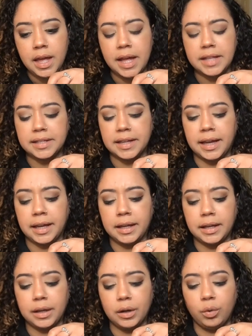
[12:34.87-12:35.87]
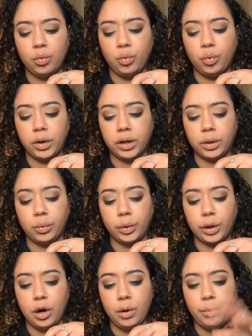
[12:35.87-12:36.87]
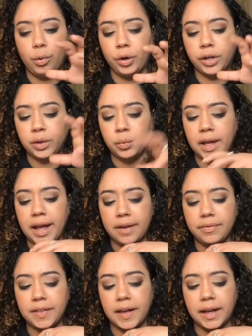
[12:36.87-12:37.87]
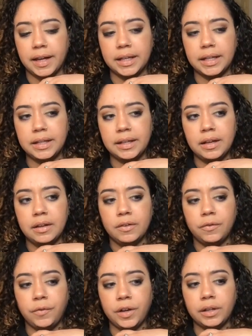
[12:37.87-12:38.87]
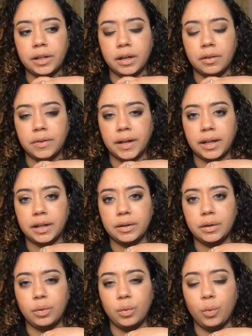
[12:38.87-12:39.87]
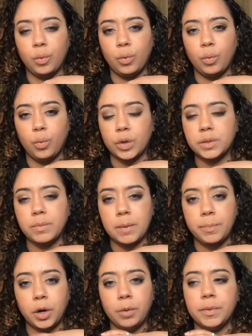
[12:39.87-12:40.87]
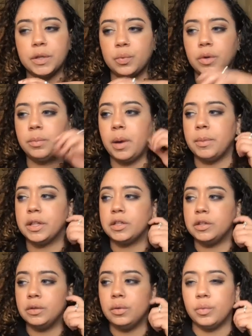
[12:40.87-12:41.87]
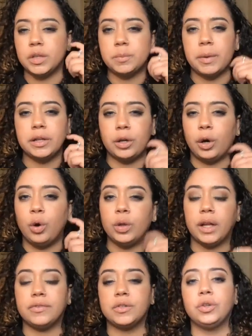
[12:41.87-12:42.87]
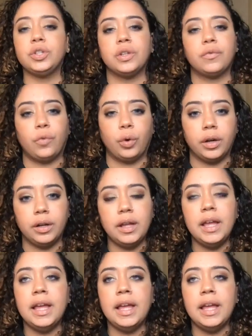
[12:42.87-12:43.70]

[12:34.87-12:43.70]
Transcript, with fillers: It's like we're all born and we have that feeling of like, what's my purpose? What am I meant to do? And we spend our whole life searching for it.